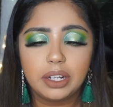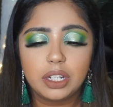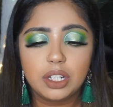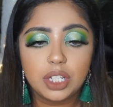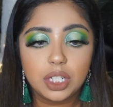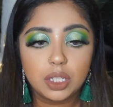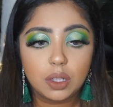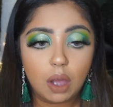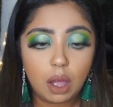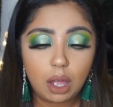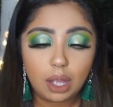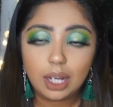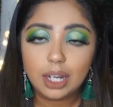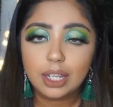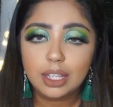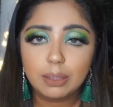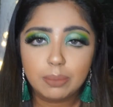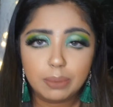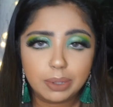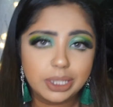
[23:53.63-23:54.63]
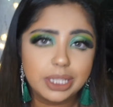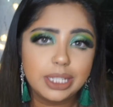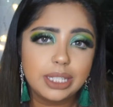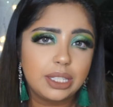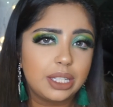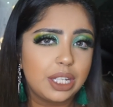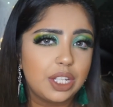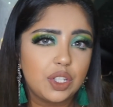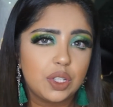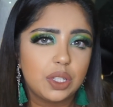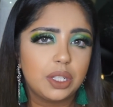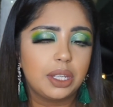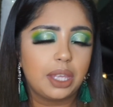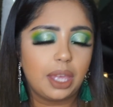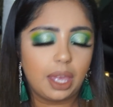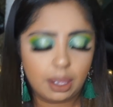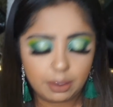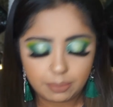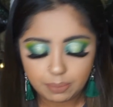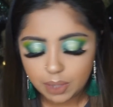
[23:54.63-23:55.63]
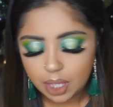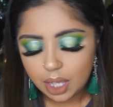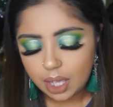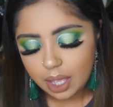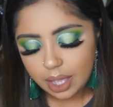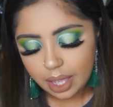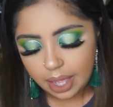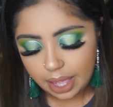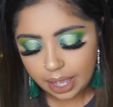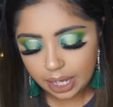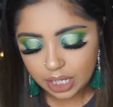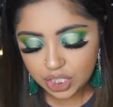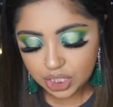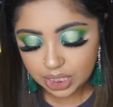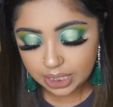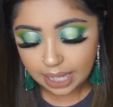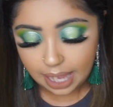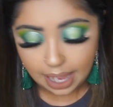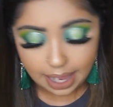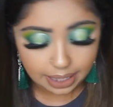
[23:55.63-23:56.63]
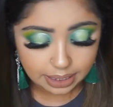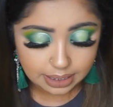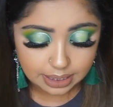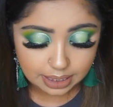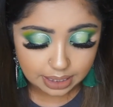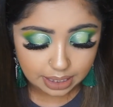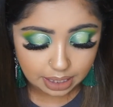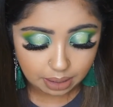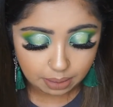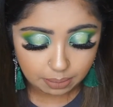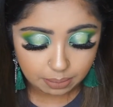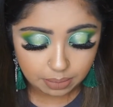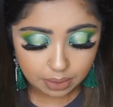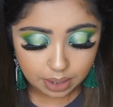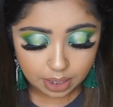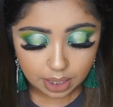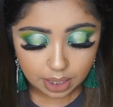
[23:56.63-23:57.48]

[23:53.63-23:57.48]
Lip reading: she called the police station again and she asked them